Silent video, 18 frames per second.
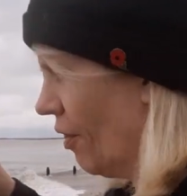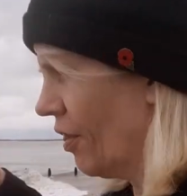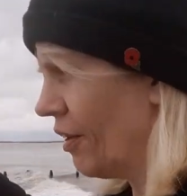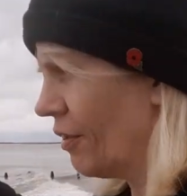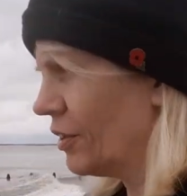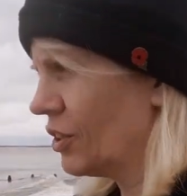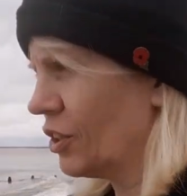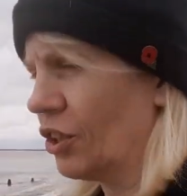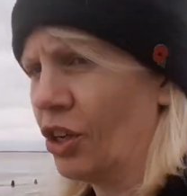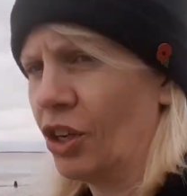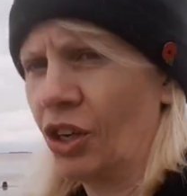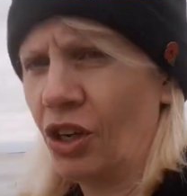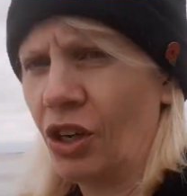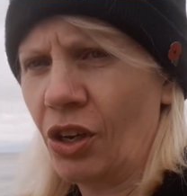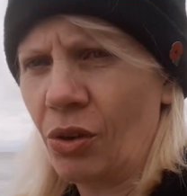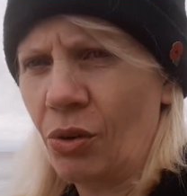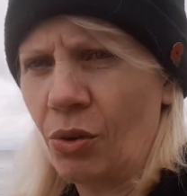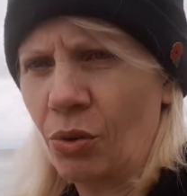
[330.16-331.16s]
There is a
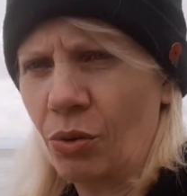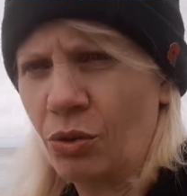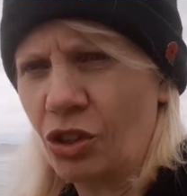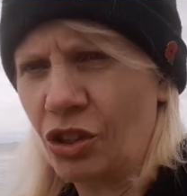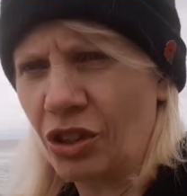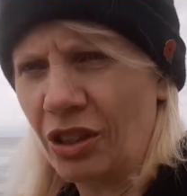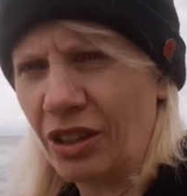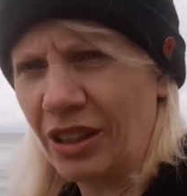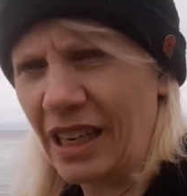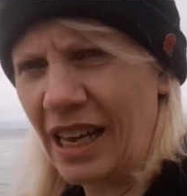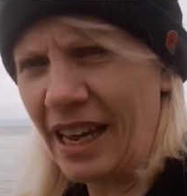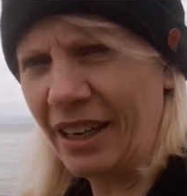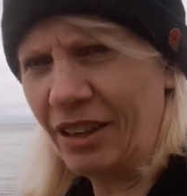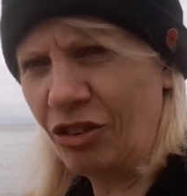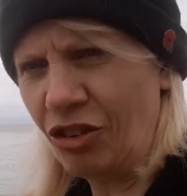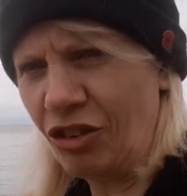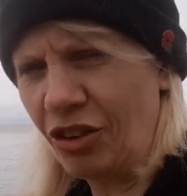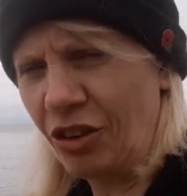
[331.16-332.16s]
huge
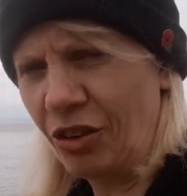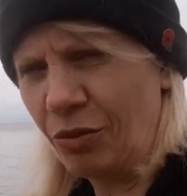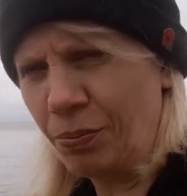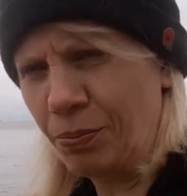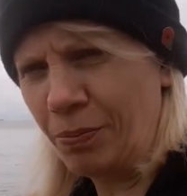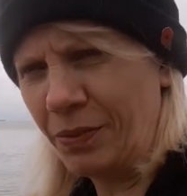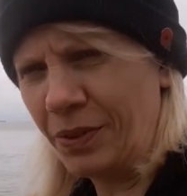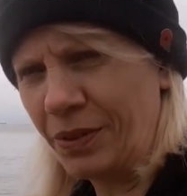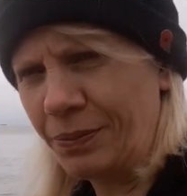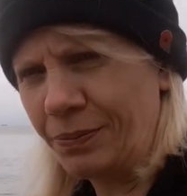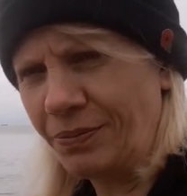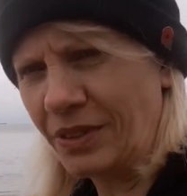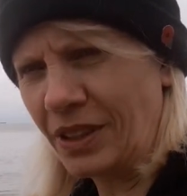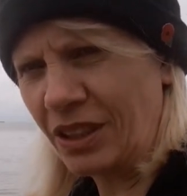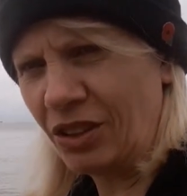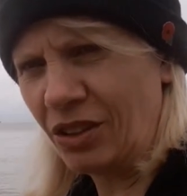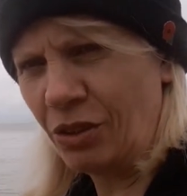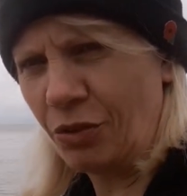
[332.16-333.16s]
ledge,
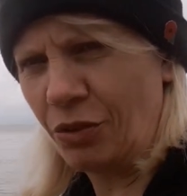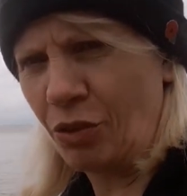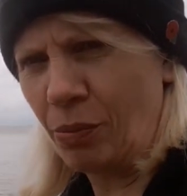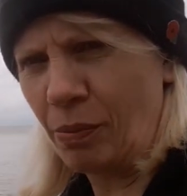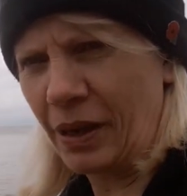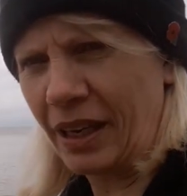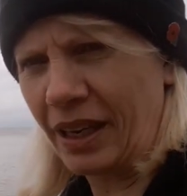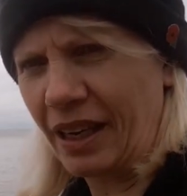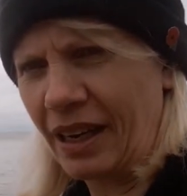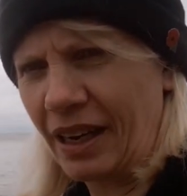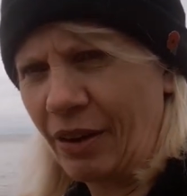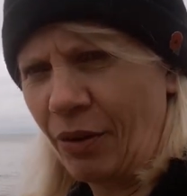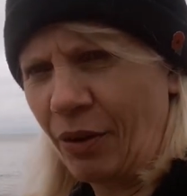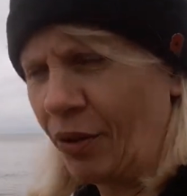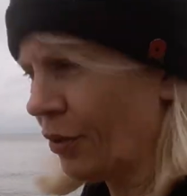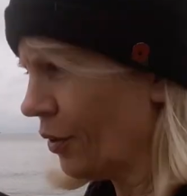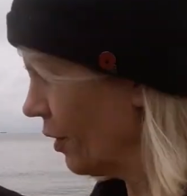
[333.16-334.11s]
I don't know if you'll make it out,